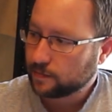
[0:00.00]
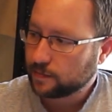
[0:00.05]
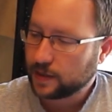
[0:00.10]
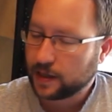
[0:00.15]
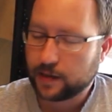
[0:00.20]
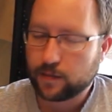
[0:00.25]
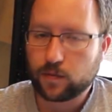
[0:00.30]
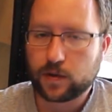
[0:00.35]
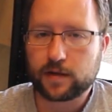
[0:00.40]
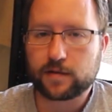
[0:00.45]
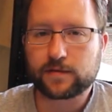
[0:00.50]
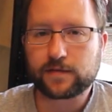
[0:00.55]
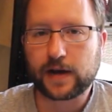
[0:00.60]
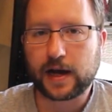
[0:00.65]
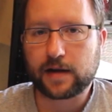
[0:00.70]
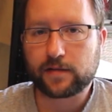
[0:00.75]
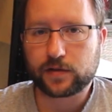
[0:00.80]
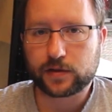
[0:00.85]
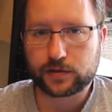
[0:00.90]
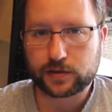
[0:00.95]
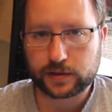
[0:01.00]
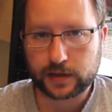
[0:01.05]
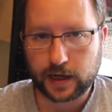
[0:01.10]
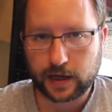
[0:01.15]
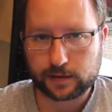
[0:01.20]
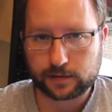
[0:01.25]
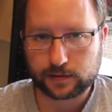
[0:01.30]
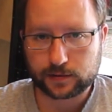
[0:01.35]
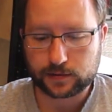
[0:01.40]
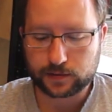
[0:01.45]
he wanted
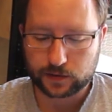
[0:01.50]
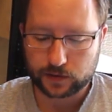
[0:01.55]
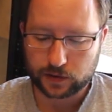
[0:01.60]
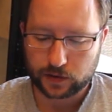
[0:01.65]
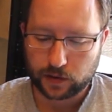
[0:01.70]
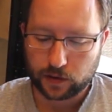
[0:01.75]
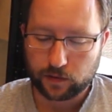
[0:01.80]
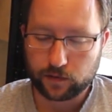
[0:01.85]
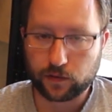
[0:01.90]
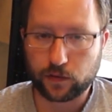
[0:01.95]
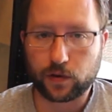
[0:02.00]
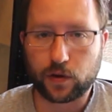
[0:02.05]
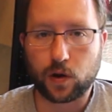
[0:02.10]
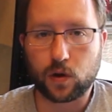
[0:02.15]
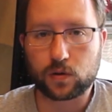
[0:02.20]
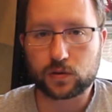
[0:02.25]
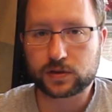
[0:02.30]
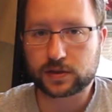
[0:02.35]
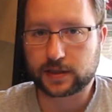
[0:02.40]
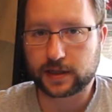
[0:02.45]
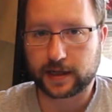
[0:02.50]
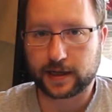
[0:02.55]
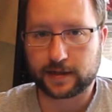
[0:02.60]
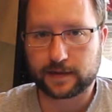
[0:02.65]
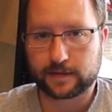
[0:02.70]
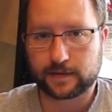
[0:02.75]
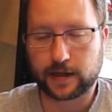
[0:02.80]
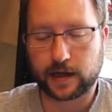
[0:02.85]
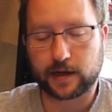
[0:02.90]
$500 for the whole set.